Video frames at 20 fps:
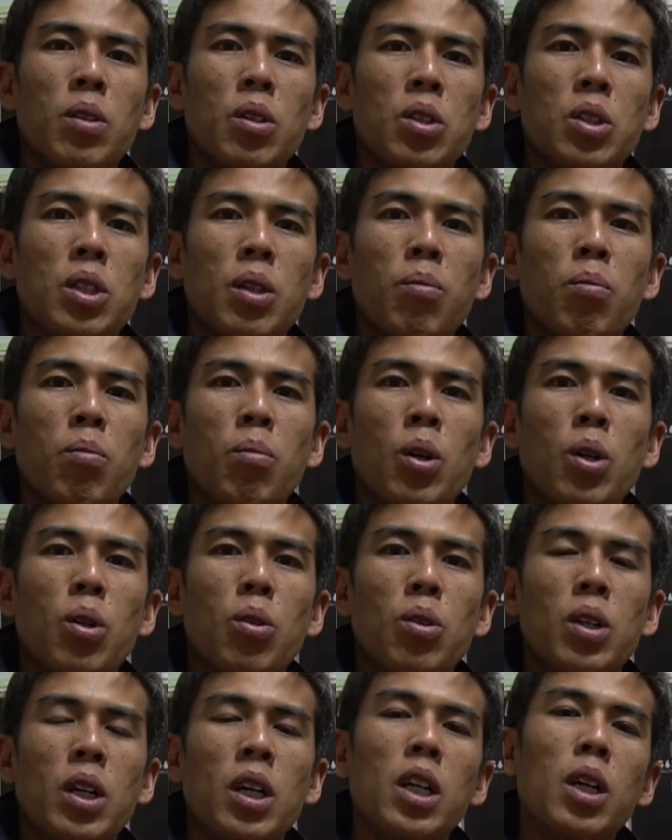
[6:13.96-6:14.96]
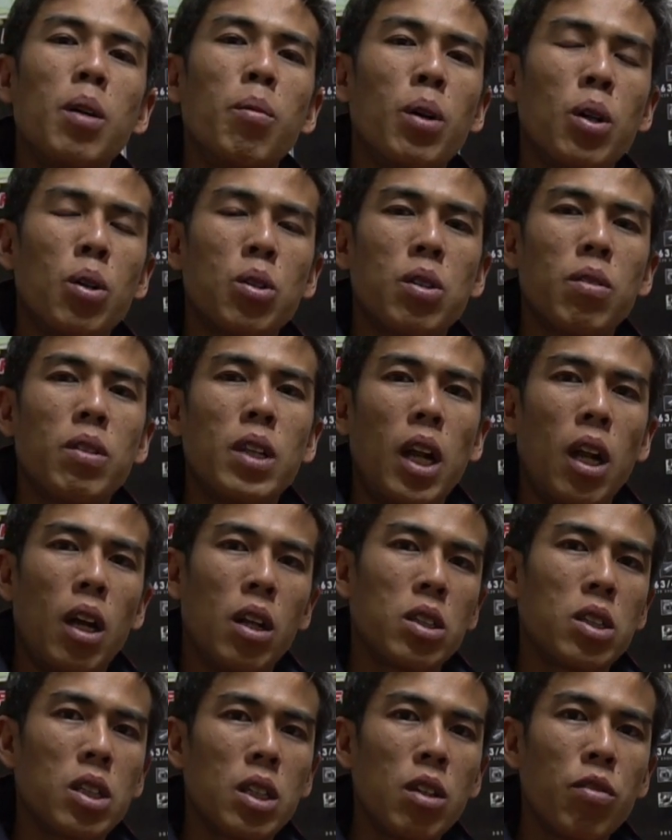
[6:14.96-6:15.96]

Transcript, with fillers: Some earlier models of the Lancer